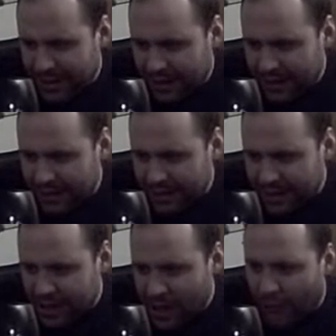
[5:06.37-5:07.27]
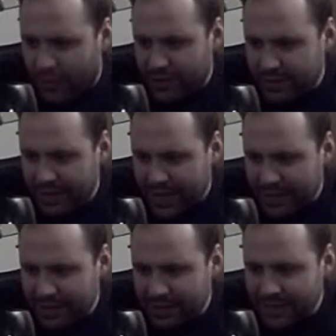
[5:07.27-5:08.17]
that oak,
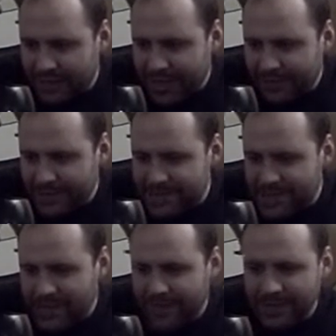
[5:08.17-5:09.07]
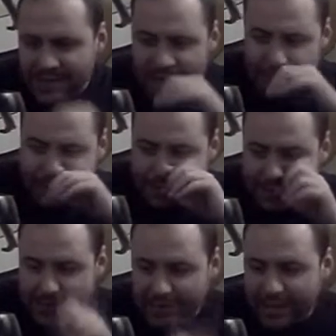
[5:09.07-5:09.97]
ending with a delightful silky finish. I'm going to
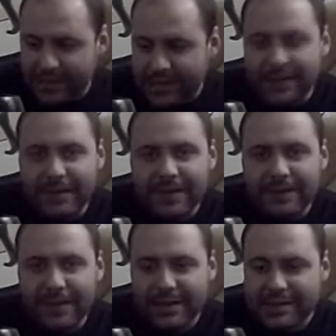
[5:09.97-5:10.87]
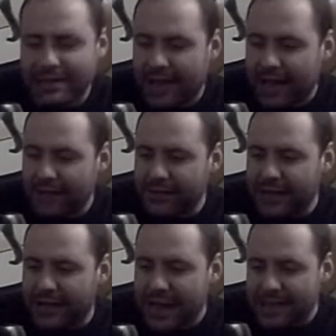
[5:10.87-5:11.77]
disagree with the silky finish. I don't
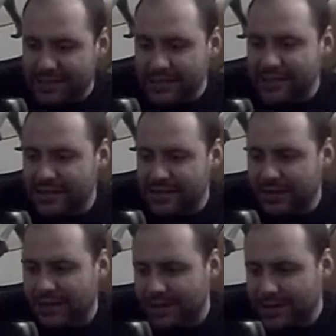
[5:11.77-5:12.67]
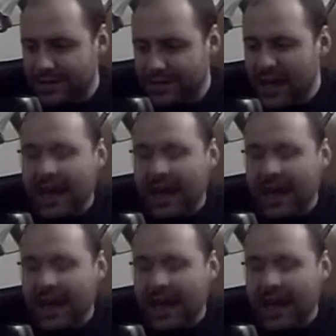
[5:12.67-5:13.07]
think it has such a silky finish.